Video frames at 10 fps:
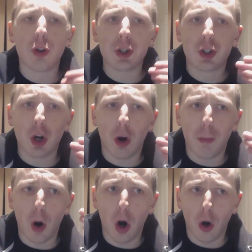for the
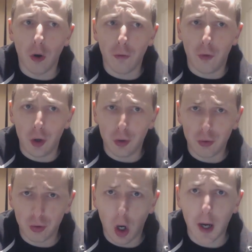job of
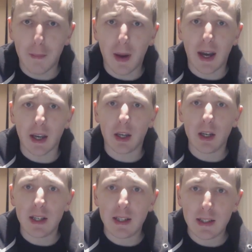
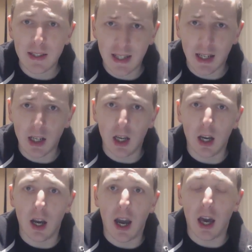Ryback,
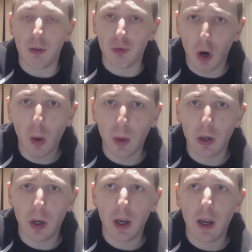Ziggler, and
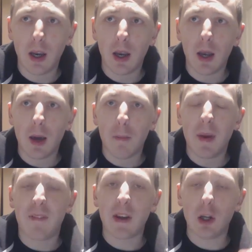Rowan.
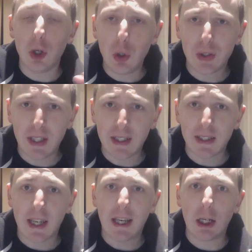But if he
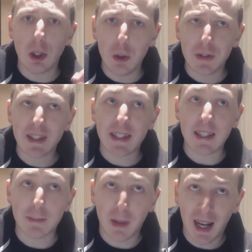
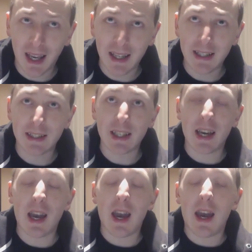loses his place
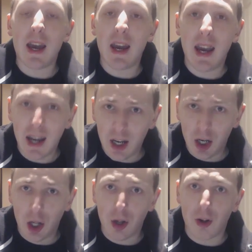
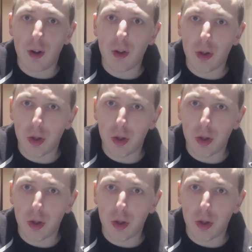in